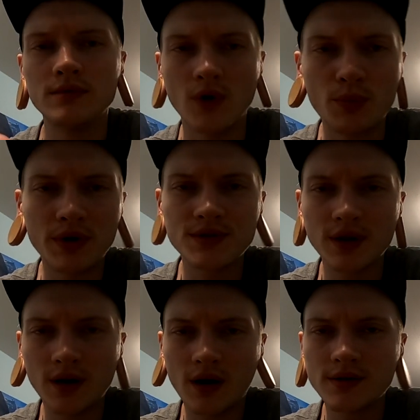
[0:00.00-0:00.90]
No
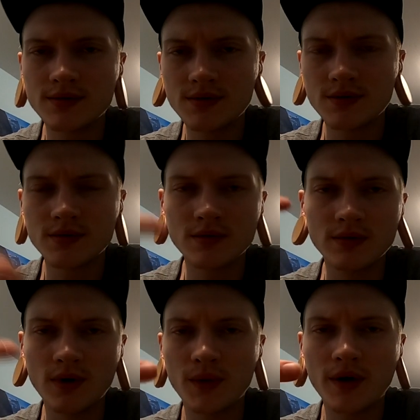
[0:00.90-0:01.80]
piercing guns.
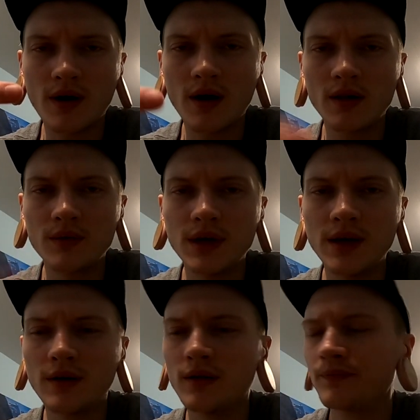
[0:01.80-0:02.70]
Go with a hollow
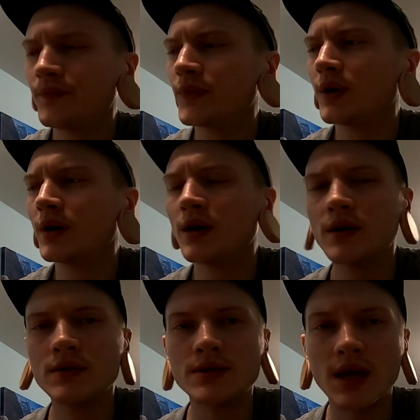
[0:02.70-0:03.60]
needle.
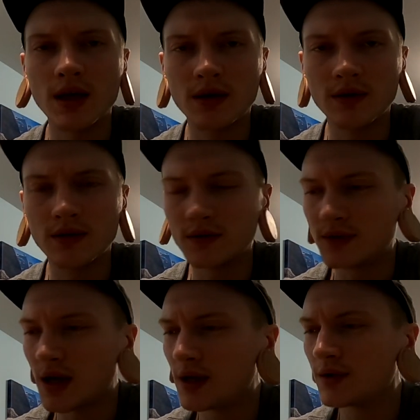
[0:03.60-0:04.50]
Take
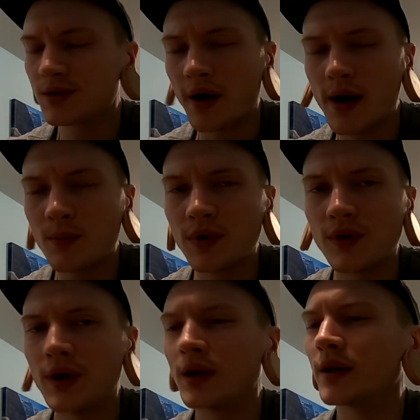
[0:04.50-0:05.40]
your time with
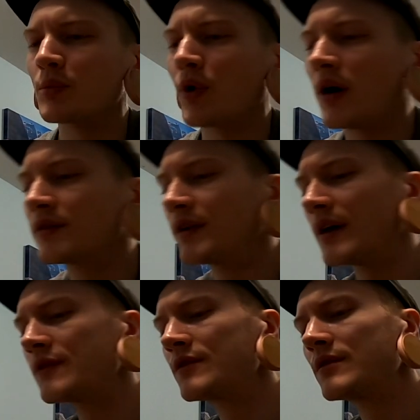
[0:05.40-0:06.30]
your healing
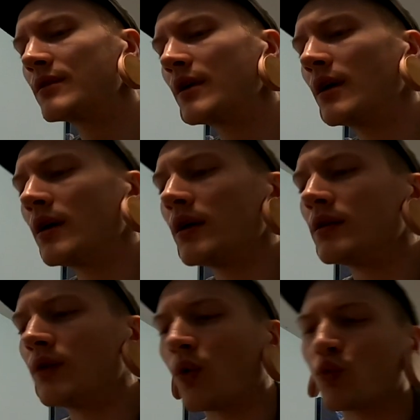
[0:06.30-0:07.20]
process.
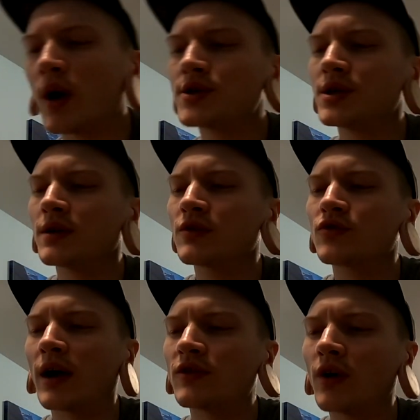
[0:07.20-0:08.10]
Don't rush into
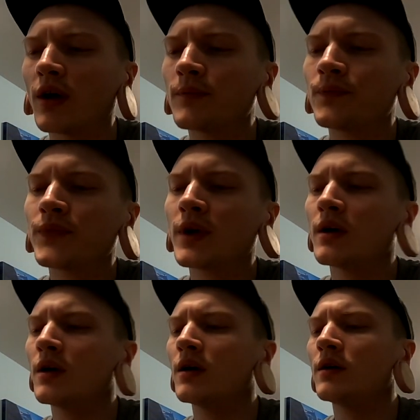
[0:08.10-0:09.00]
stretching.
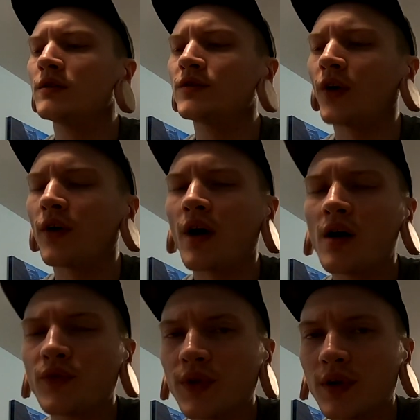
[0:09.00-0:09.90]
Start
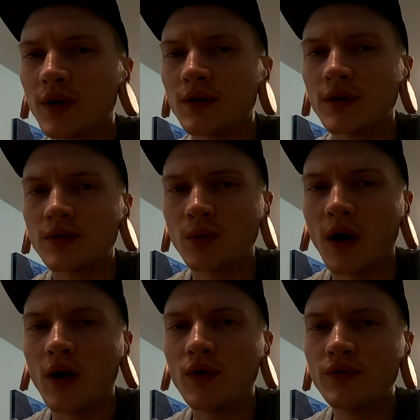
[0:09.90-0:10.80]
off with a
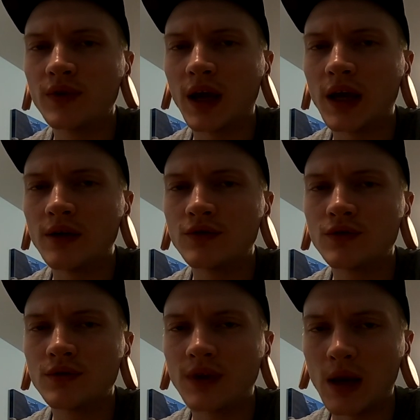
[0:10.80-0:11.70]
12
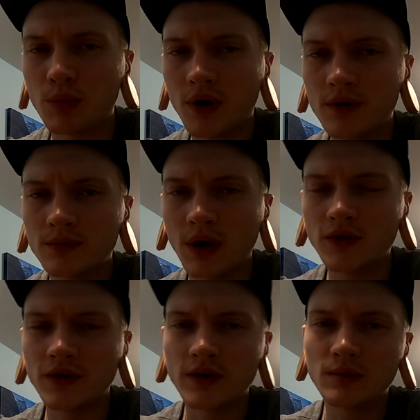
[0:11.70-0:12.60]
gauge taper.
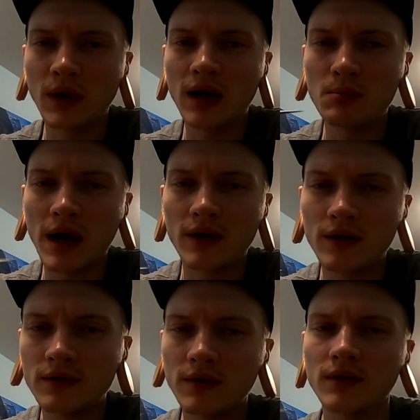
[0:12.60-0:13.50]
Make sure it's made of
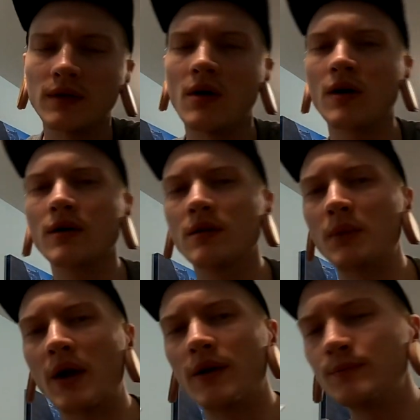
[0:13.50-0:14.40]
metal, and the longer the
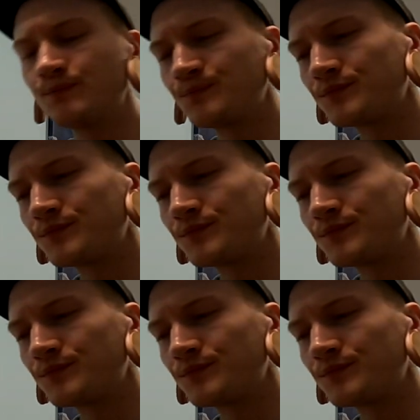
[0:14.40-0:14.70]
better.